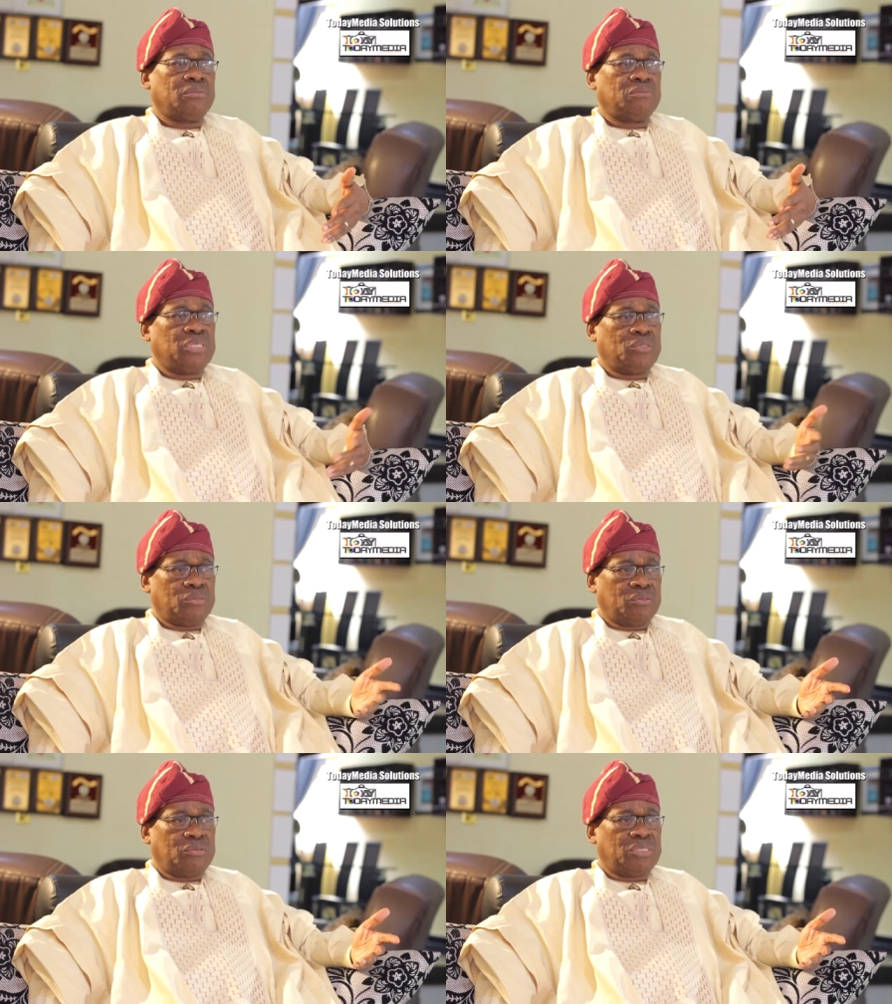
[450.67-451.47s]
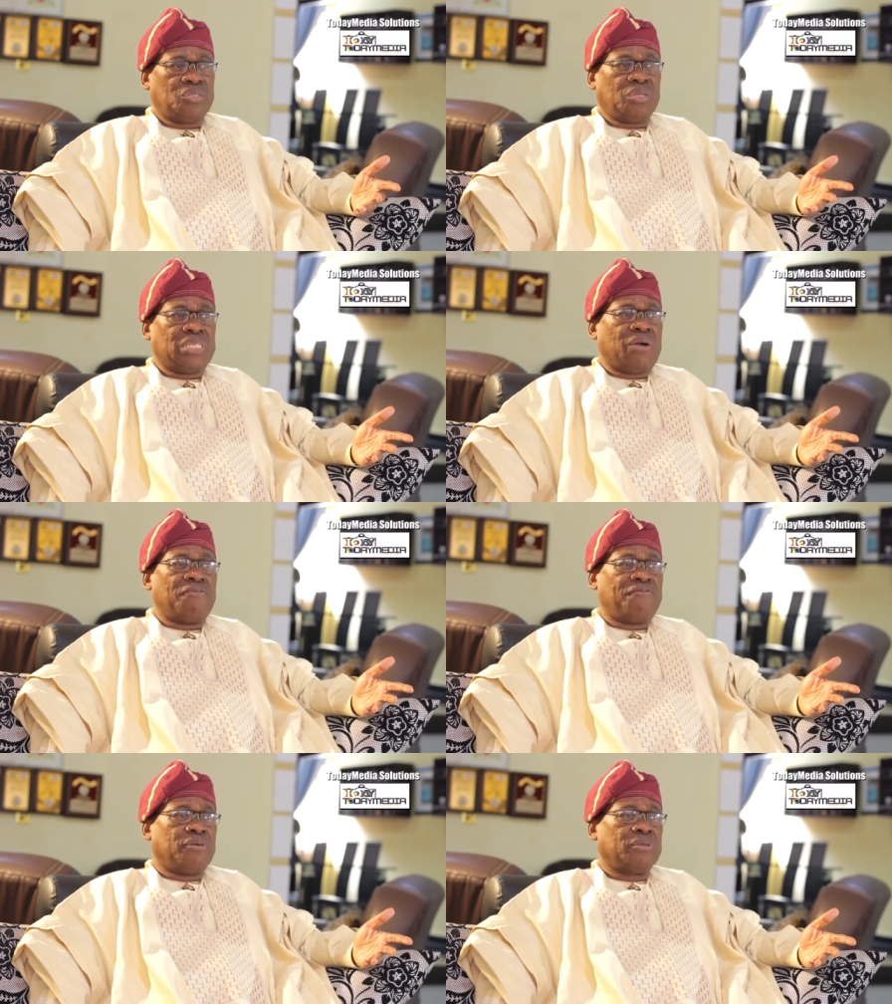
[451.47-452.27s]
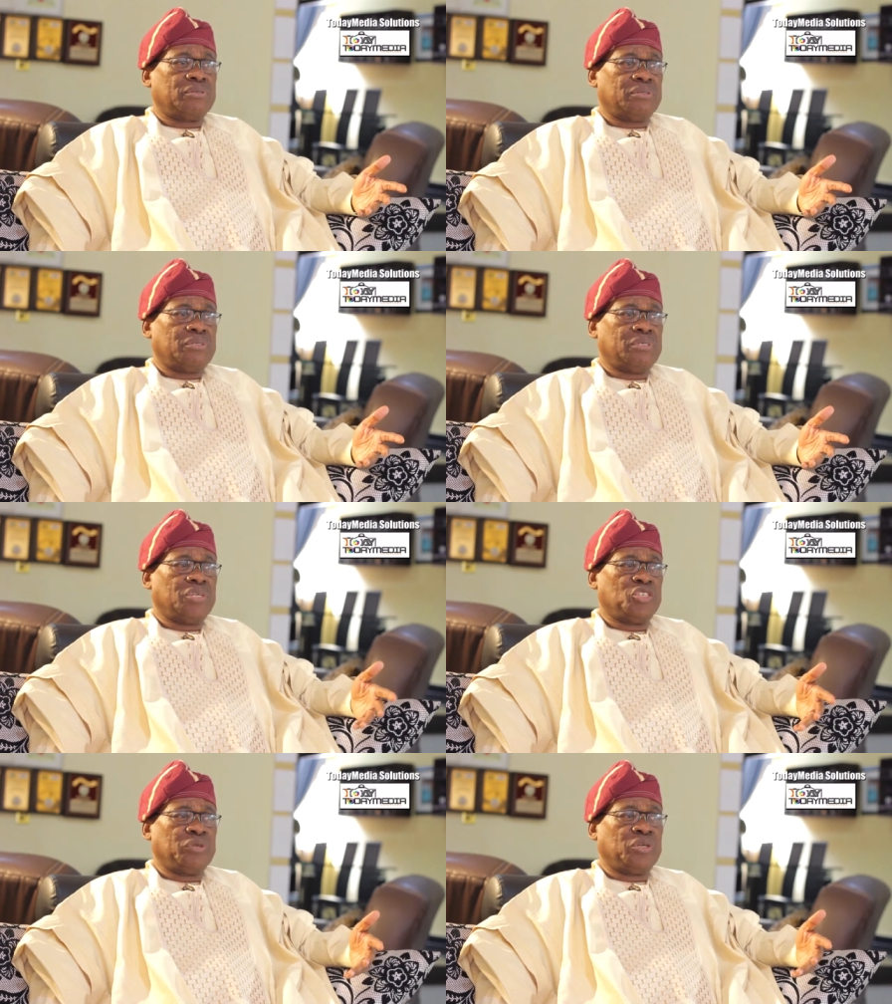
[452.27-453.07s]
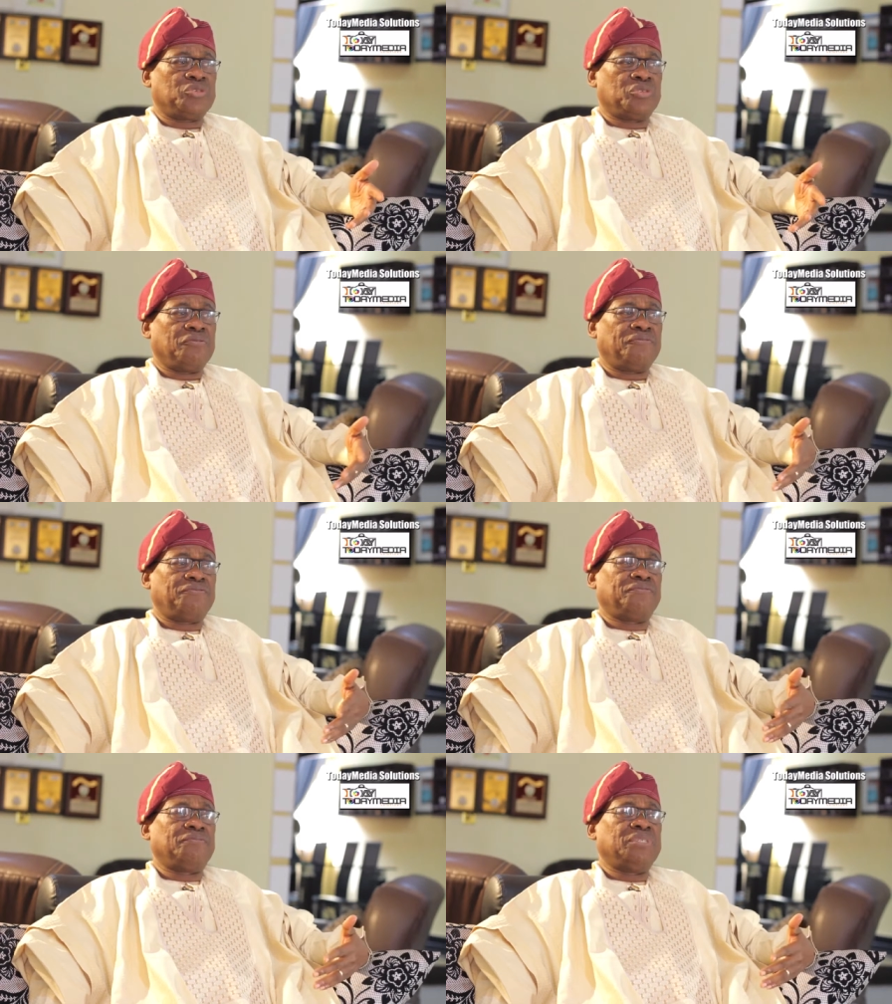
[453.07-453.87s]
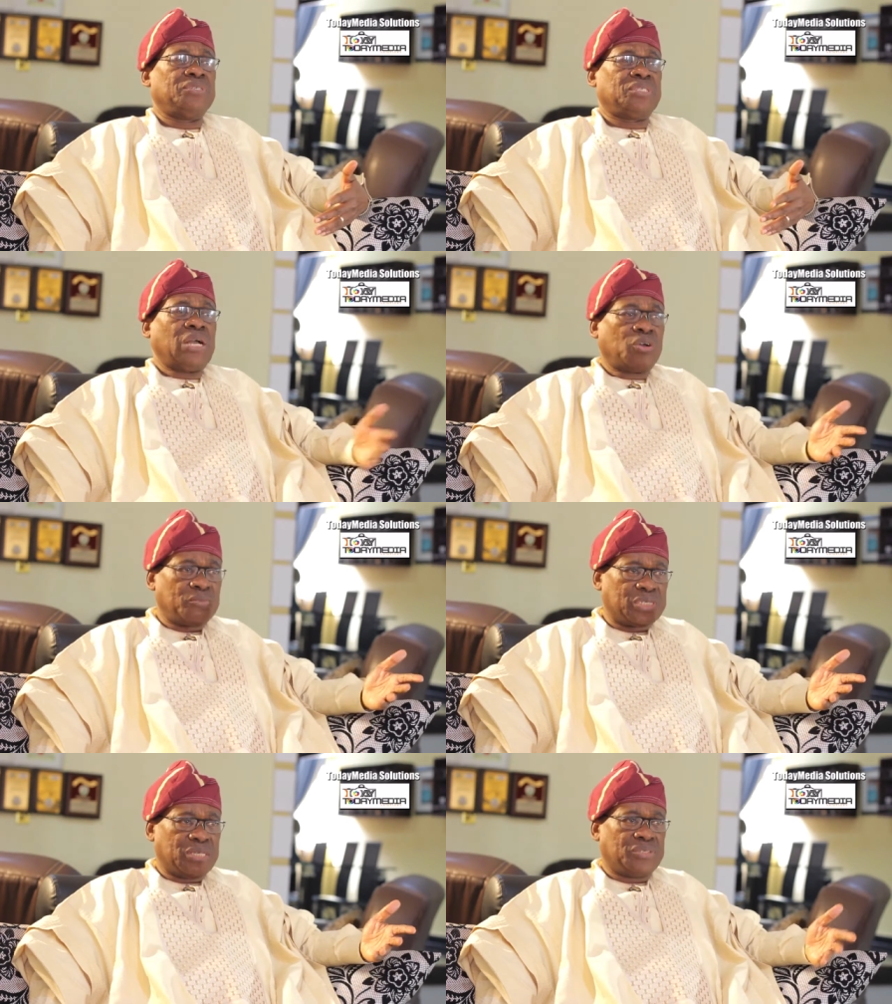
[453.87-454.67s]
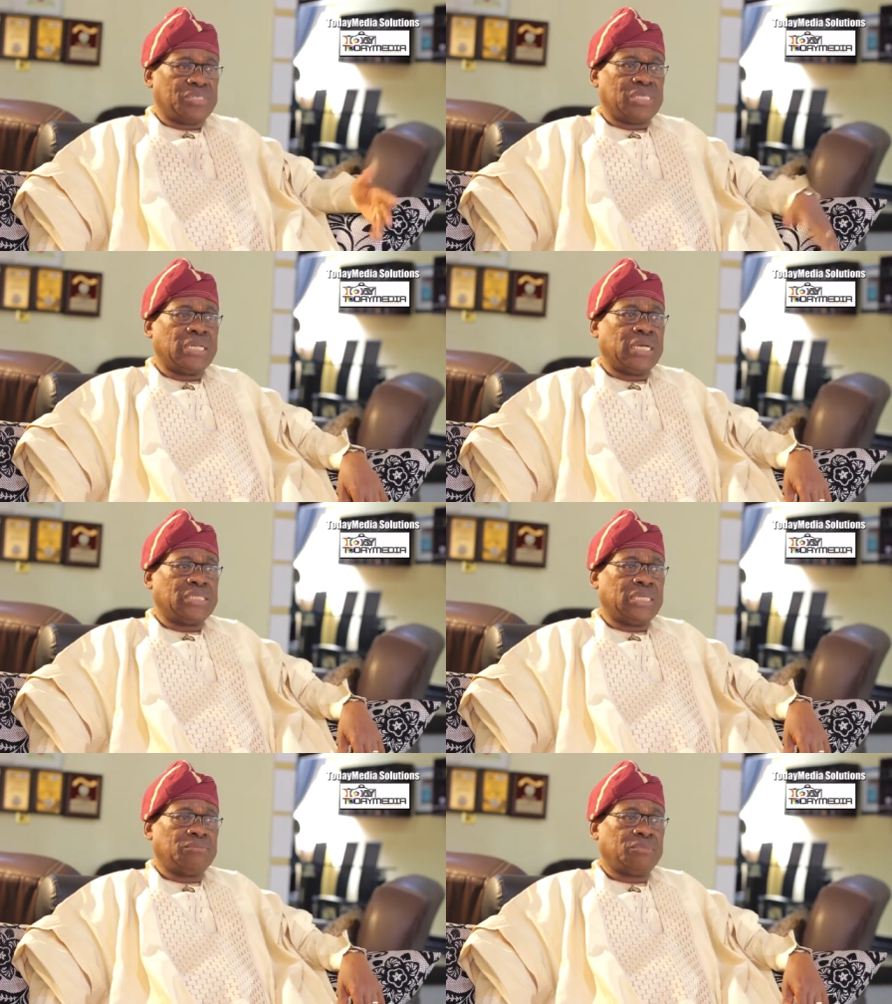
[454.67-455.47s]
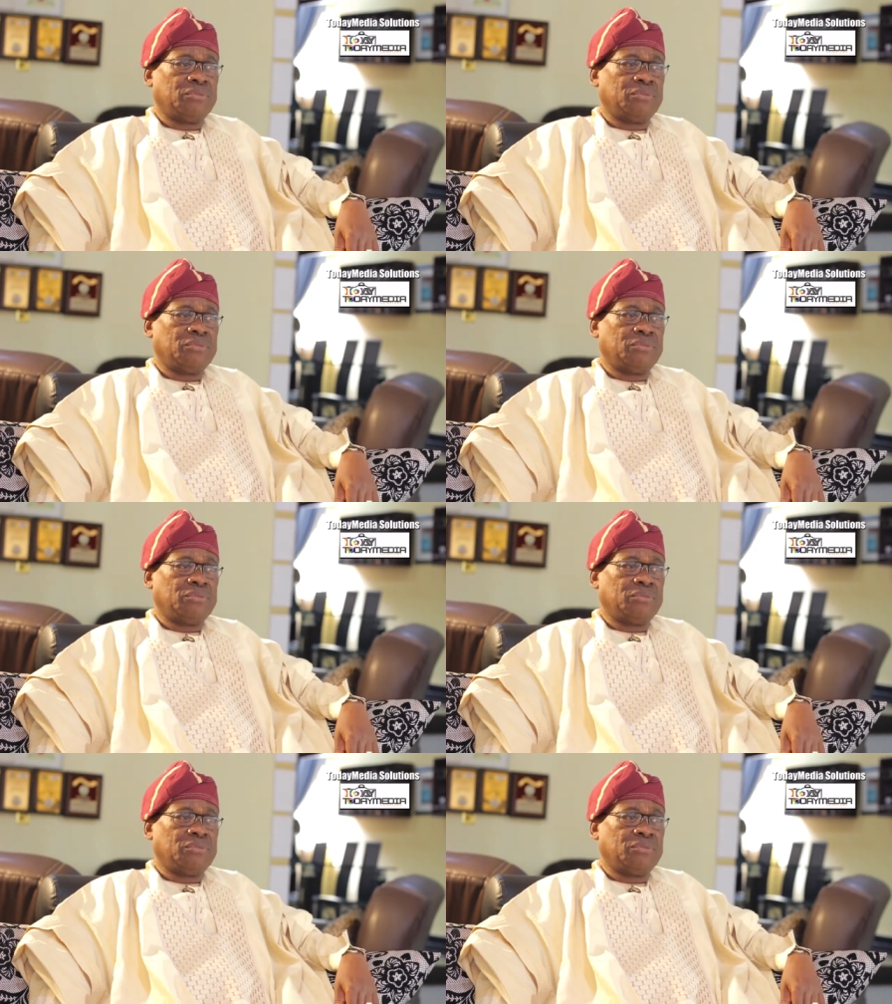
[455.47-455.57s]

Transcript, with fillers: But it's not our fault, it's just because of the circumstances at that time.